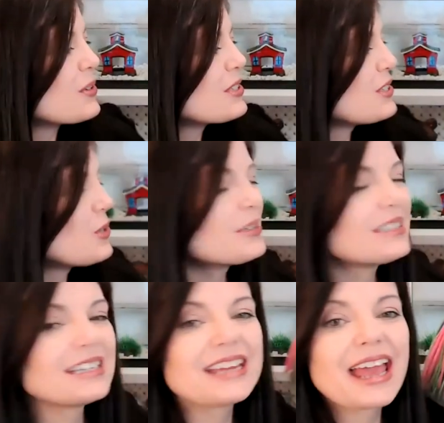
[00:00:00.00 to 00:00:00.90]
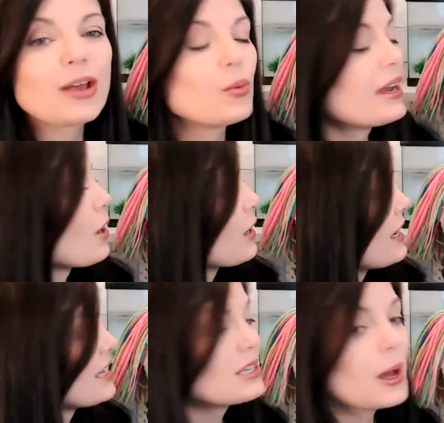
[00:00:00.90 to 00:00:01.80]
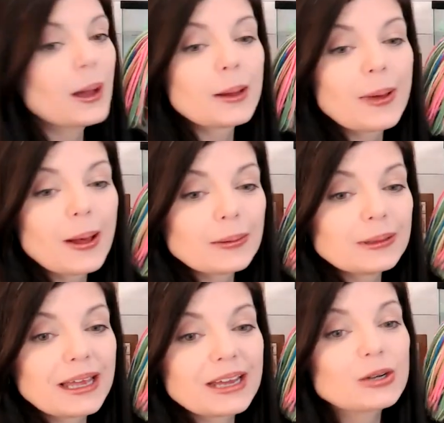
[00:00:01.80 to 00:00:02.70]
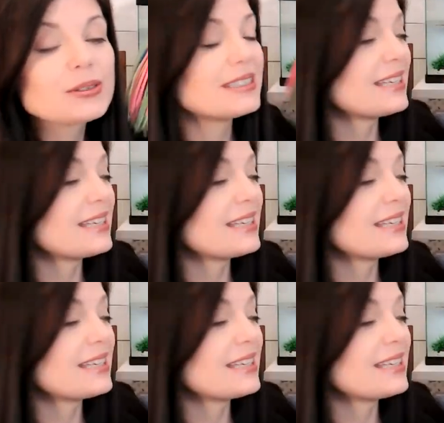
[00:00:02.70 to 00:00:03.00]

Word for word: Well, so today we are going to talk about letter